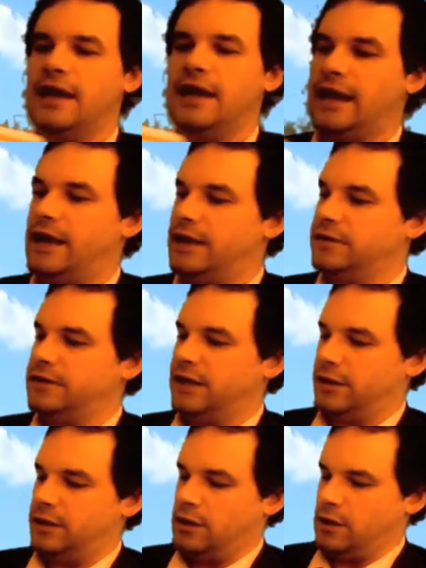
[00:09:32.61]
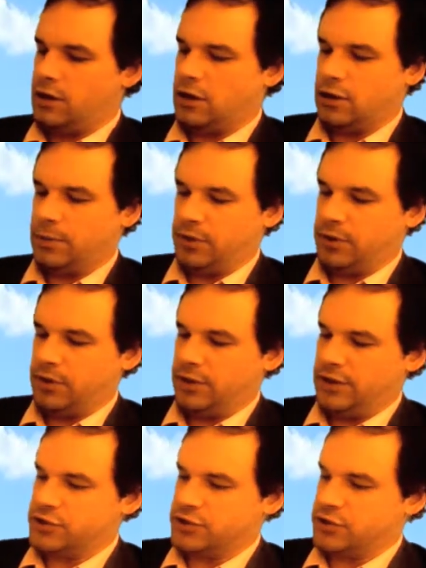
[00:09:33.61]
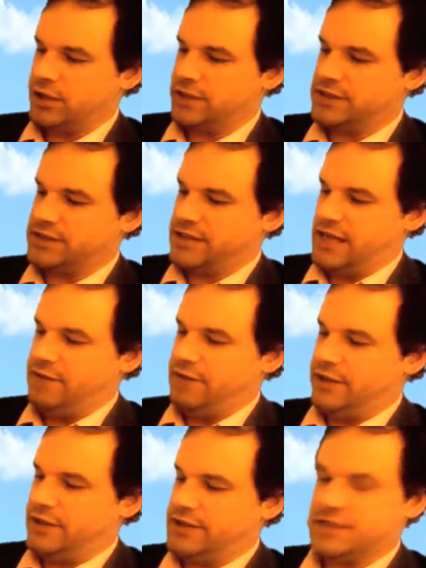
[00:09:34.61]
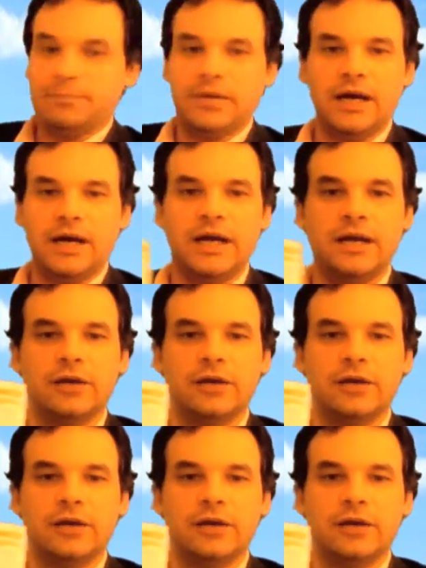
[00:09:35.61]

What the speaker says: and that Harper is trying to save us by